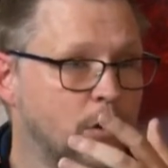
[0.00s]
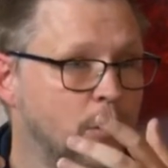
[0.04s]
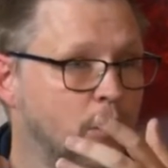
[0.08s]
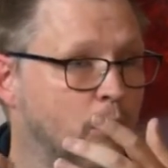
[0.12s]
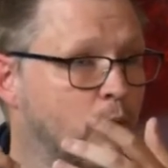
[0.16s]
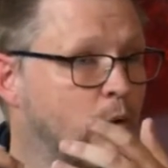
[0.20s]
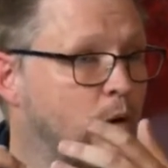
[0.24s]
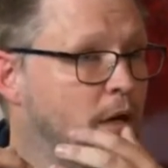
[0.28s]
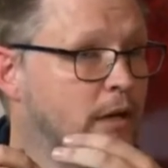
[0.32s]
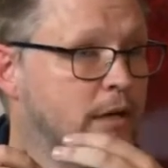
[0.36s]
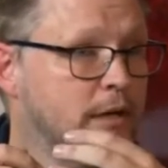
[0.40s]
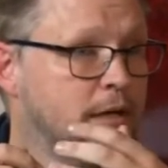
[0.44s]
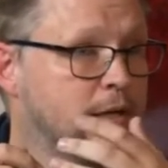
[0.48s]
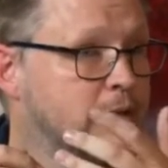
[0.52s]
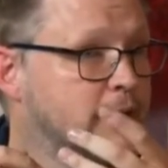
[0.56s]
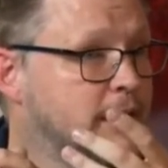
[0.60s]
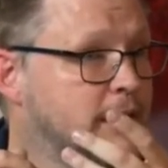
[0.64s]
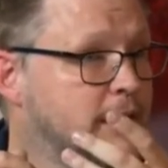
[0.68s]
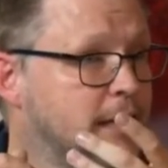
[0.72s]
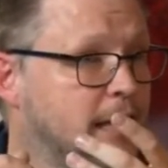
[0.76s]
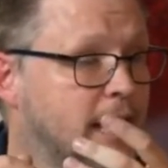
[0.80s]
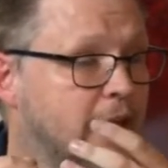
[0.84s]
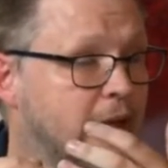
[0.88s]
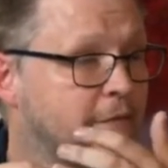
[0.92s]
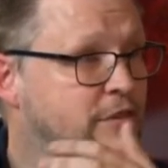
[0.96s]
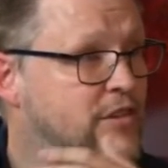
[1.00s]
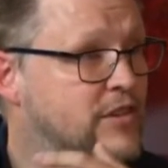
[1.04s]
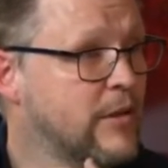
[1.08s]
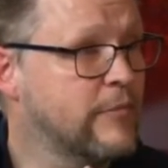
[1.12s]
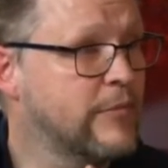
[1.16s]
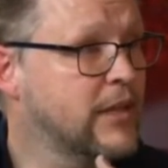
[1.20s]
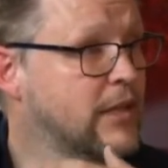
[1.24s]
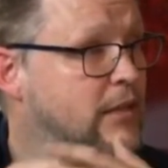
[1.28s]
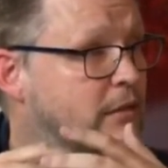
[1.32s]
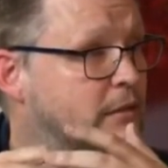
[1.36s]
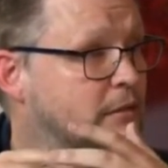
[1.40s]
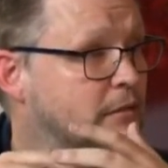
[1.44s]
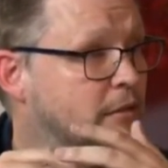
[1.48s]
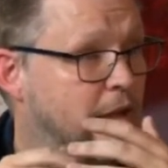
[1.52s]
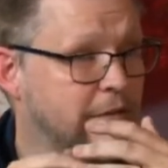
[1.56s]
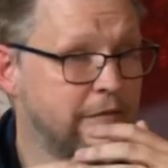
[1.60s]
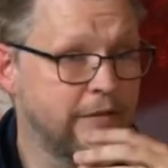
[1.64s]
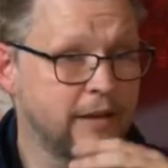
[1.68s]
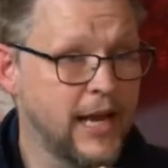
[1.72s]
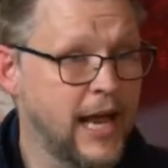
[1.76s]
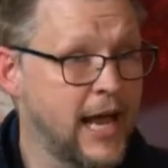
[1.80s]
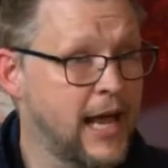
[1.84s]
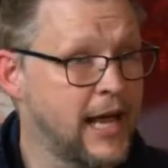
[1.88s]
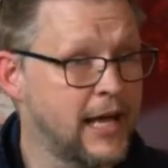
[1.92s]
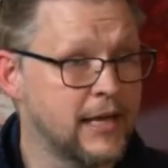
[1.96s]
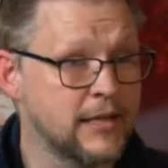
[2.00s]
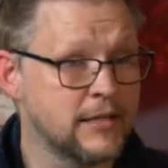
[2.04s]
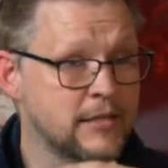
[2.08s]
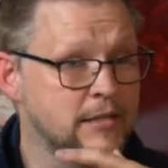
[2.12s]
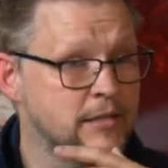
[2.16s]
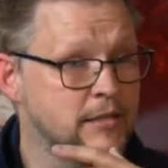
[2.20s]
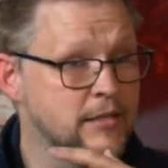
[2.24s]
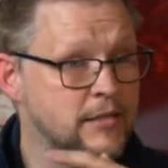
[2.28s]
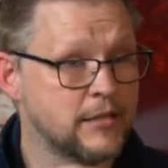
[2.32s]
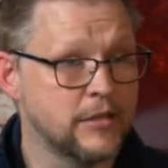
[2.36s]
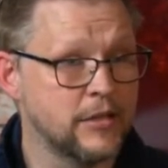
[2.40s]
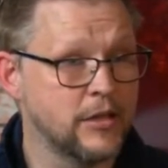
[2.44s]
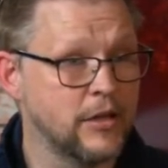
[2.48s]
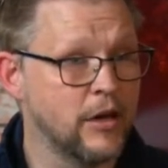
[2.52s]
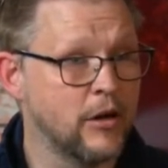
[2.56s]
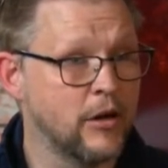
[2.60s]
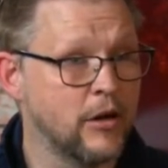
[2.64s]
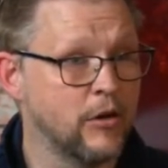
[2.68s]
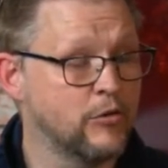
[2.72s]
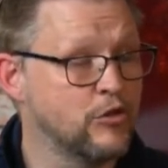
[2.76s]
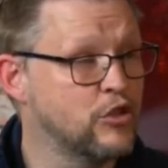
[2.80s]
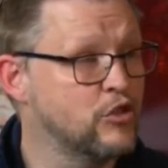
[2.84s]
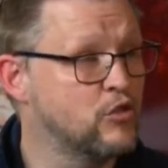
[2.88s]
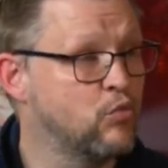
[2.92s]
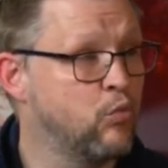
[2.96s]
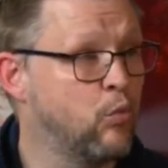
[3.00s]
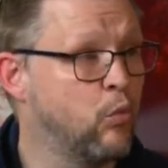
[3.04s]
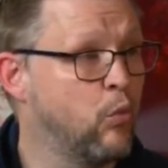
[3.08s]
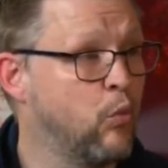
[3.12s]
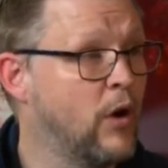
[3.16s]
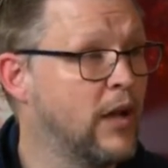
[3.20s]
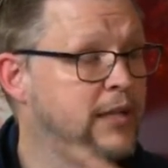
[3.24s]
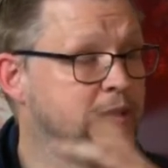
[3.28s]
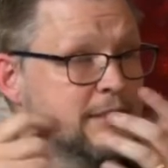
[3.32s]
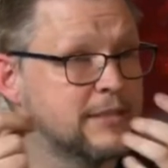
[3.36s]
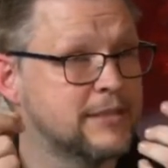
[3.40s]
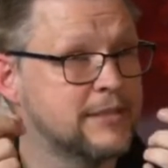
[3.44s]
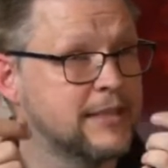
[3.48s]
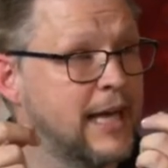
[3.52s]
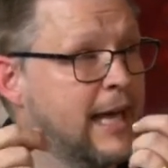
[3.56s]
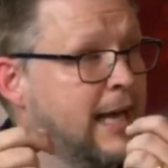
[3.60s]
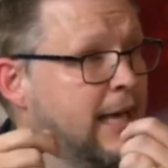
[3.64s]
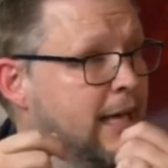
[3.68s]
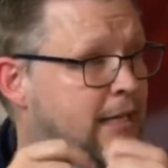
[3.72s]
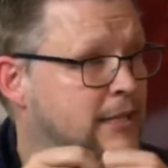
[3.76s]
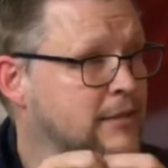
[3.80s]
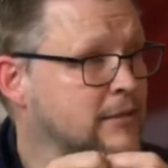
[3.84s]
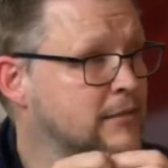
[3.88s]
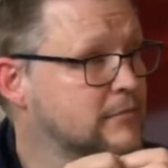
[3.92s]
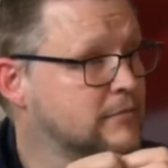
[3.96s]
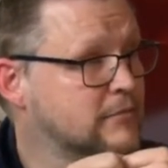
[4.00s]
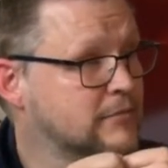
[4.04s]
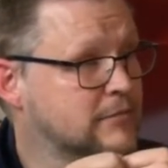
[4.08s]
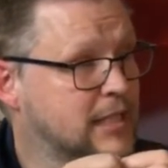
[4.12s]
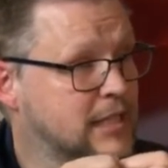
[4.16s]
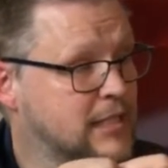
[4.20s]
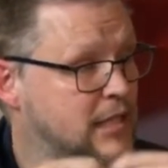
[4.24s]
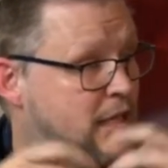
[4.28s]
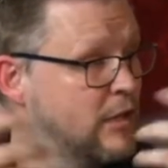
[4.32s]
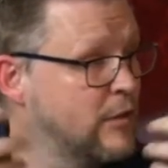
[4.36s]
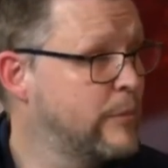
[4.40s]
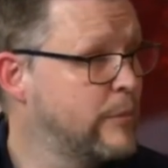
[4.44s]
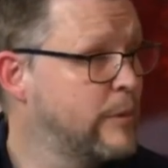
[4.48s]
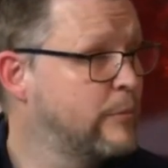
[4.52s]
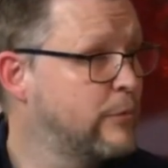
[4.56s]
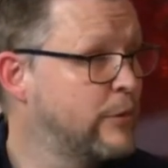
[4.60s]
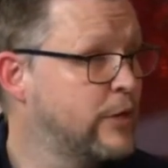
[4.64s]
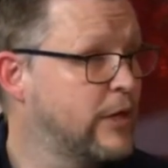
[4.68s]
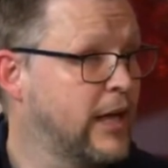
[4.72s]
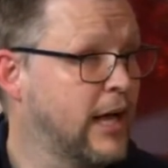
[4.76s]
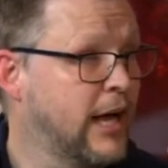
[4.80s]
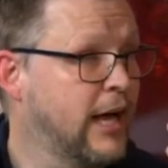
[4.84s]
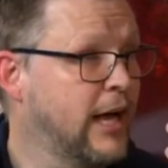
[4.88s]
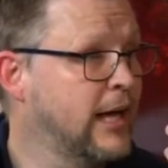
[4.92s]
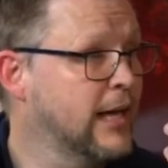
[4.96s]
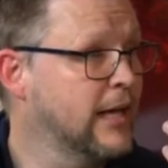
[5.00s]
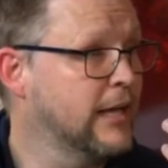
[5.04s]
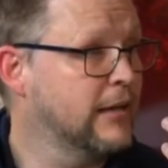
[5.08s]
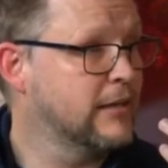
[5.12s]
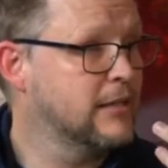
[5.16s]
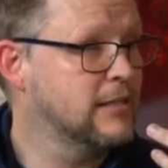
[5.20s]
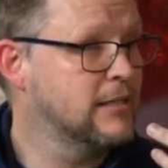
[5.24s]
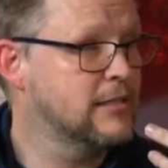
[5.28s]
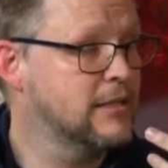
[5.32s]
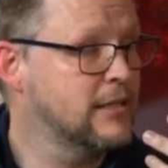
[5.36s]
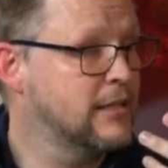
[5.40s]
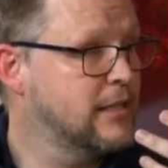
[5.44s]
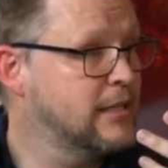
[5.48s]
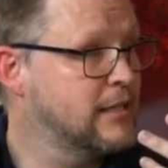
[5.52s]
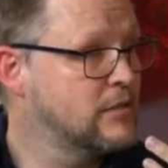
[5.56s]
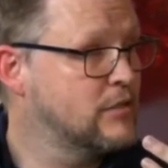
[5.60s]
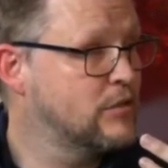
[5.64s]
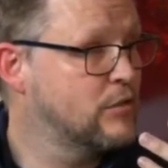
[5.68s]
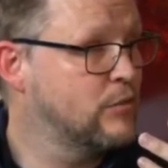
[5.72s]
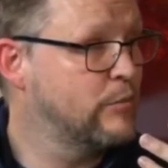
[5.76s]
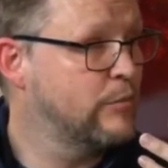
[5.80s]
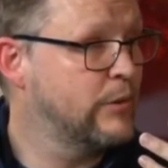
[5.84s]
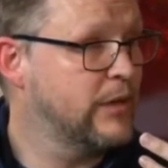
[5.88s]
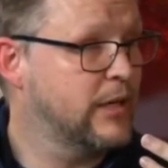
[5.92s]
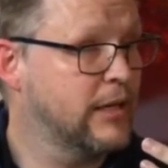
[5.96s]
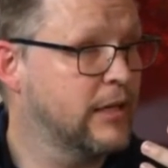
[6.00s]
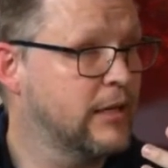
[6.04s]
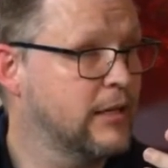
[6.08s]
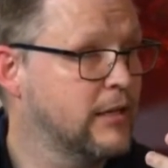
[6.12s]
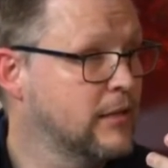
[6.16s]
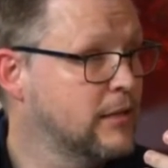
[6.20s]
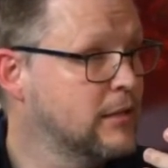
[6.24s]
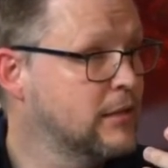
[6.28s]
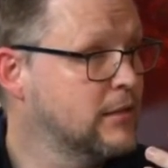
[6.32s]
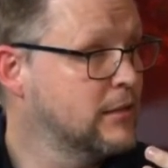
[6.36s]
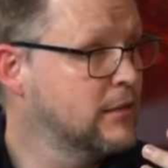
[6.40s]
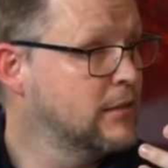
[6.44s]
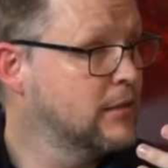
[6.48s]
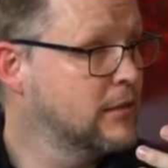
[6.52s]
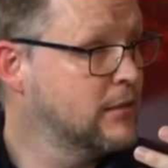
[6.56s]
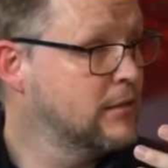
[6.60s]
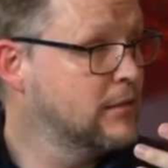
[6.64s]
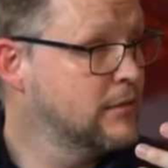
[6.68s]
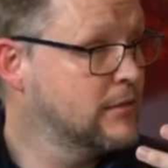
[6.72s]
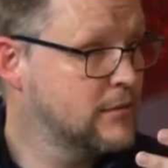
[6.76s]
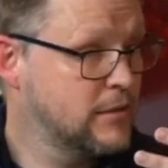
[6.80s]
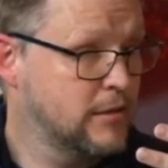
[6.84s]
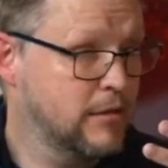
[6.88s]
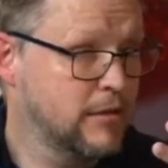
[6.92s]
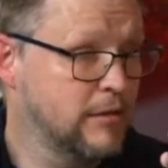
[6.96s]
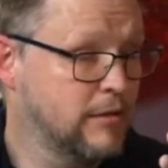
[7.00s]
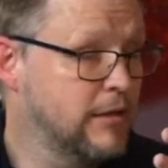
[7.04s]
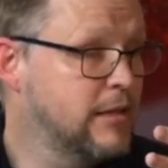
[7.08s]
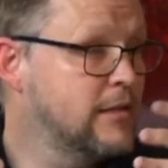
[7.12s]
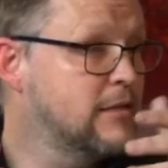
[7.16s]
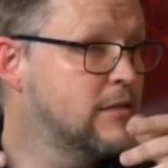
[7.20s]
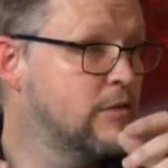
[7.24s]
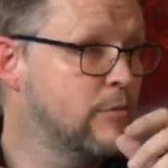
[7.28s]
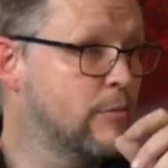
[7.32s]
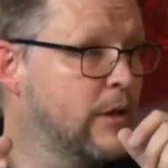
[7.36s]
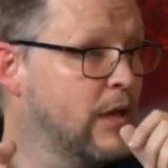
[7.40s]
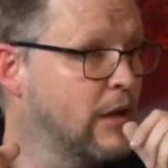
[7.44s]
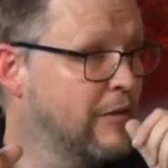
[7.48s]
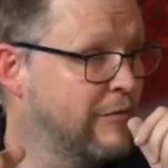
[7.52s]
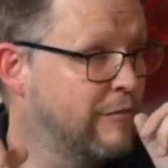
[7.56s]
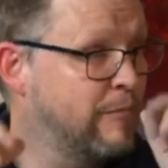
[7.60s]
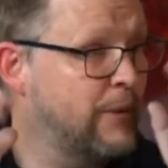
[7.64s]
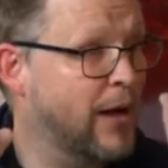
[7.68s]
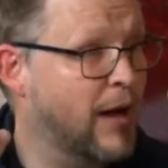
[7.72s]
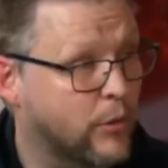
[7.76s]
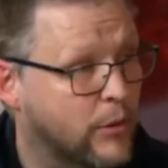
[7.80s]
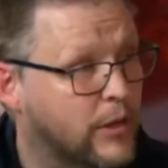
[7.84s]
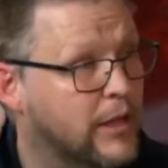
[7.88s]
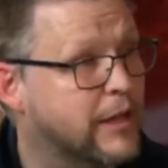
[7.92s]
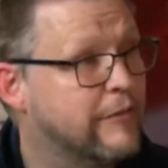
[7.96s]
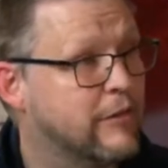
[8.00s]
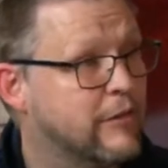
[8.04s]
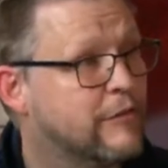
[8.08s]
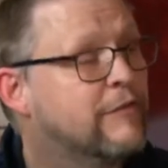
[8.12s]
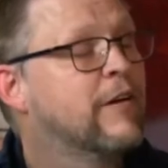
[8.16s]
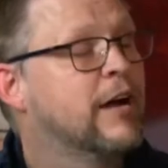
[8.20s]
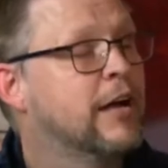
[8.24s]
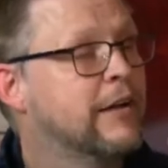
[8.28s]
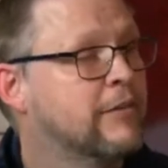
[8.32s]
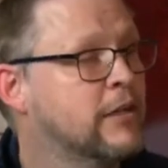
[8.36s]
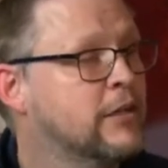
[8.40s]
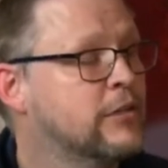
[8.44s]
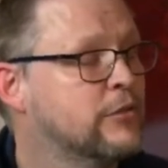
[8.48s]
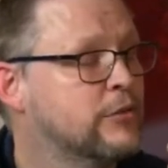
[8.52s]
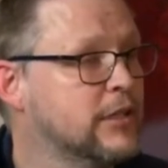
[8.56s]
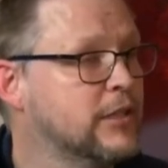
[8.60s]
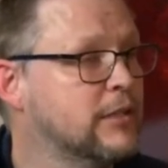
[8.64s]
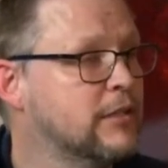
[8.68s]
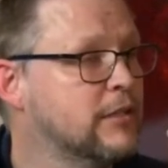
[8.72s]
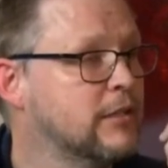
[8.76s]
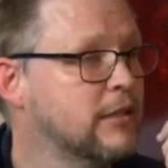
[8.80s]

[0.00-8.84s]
So if it has, just one stat, that's going to be pretty high because it needs to be of power level 500.